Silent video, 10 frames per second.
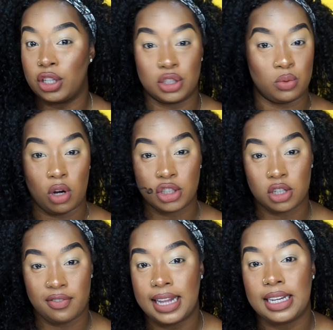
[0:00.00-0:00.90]
you can just wash it
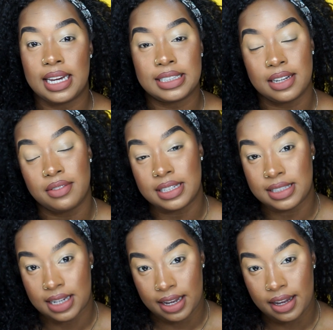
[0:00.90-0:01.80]
off at the end of the
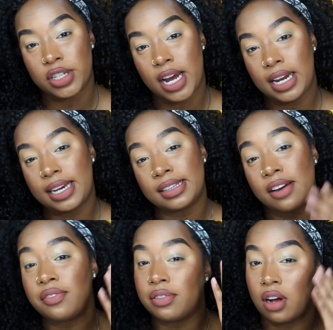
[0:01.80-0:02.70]
day. Trying to get
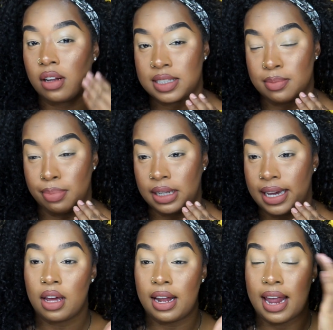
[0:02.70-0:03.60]
that flawless
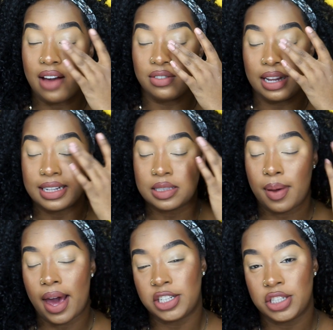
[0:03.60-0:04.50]
blend and have less
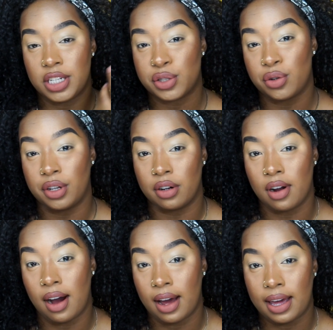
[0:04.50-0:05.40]
patchiness on your
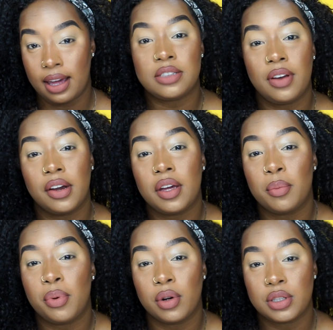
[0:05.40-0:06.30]
eye, it's very
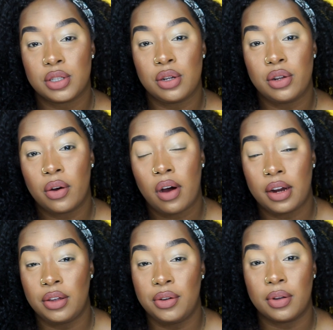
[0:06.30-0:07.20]
important to know how
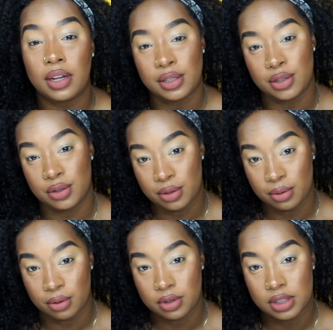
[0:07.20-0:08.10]
to utilize your
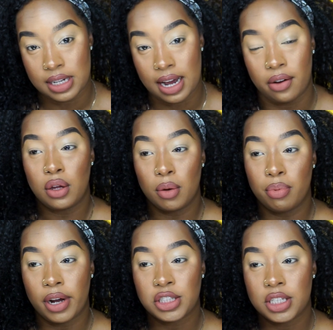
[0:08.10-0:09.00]
tools. Now, your
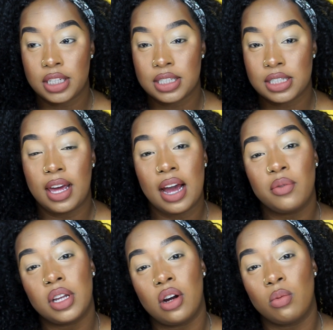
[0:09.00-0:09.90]
brushes, you can't
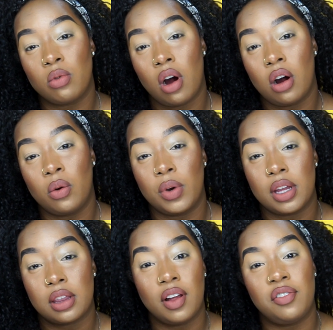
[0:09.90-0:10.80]
really go wrong
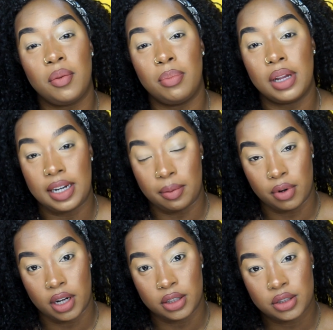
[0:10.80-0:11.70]
with fluffy blending
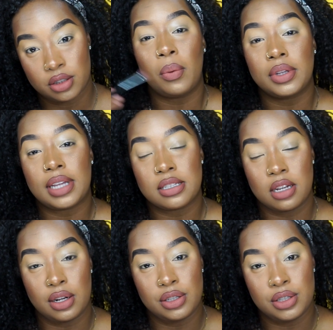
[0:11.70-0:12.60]
brush. What that's
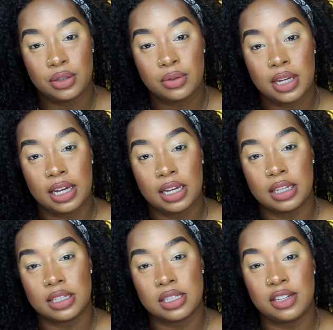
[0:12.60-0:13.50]
going to do
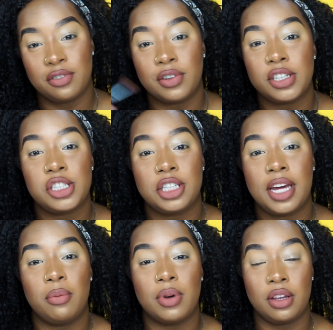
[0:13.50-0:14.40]
is
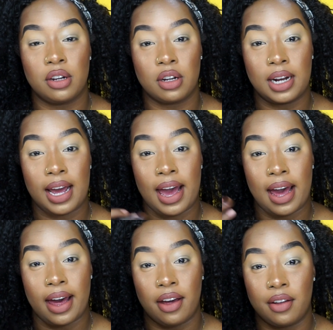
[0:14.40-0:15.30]
differentiate whether you're going to
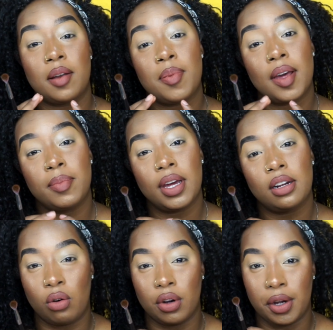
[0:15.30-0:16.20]
have a lot of
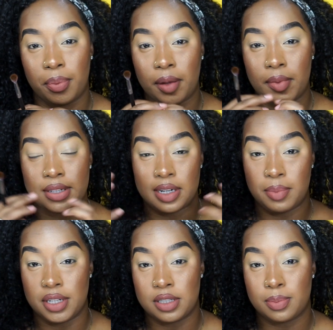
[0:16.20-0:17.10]
pigment or your pigment is going to
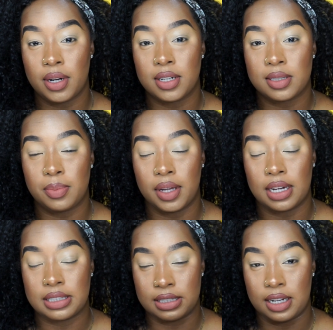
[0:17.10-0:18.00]
be dispersed
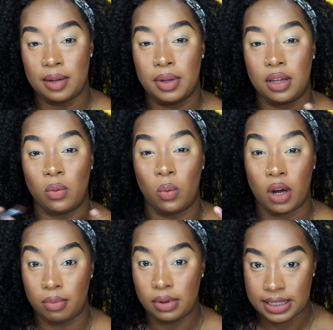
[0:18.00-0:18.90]
because it's going to be
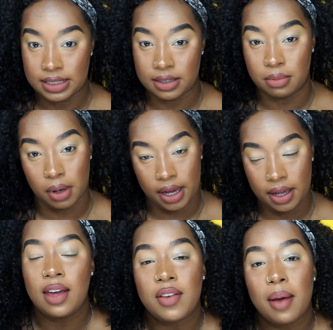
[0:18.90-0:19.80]
well blended,
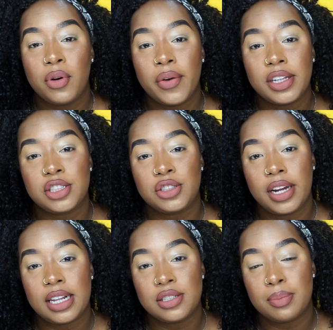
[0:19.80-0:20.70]
right? If I'm going
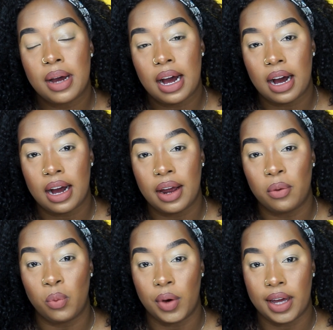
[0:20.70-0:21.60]
straight into my
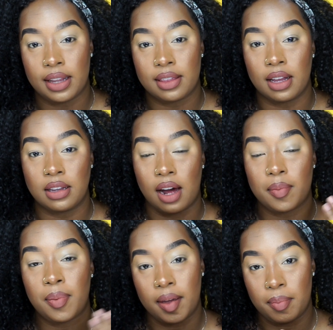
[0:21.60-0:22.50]
eye with a lot
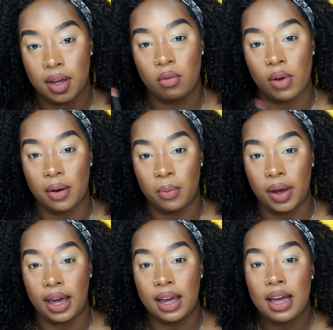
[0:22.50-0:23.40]
of pigment right
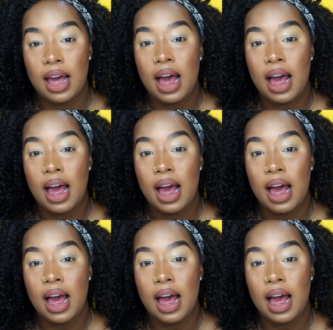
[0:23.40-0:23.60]
away,